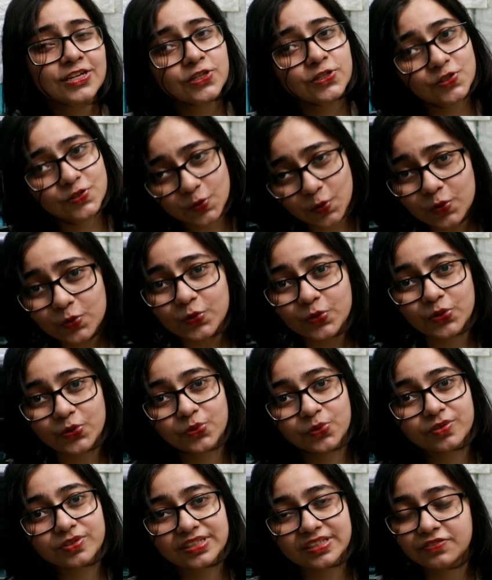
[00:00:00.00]
So do
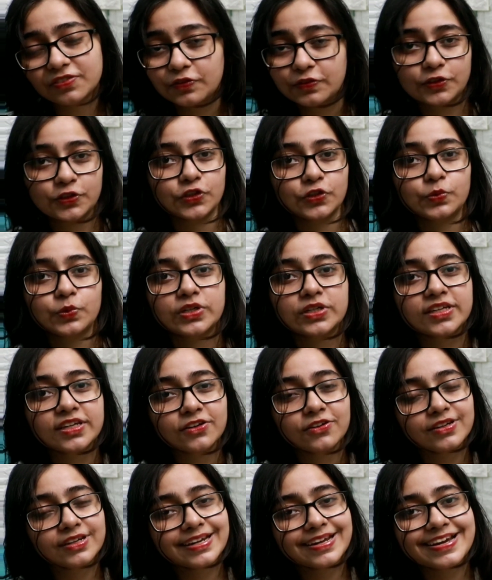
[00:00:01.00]
you, even when you're
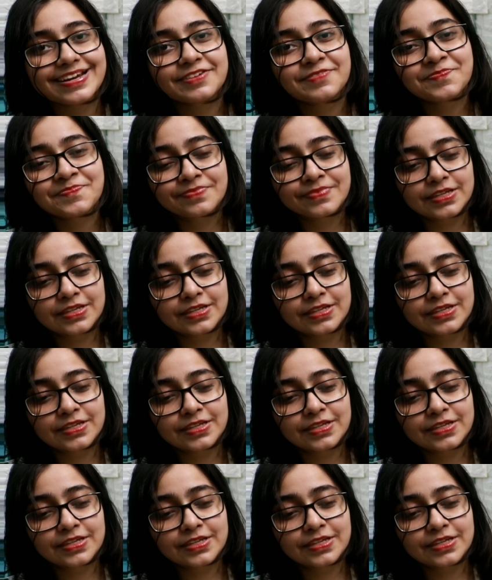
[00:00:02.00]
working online.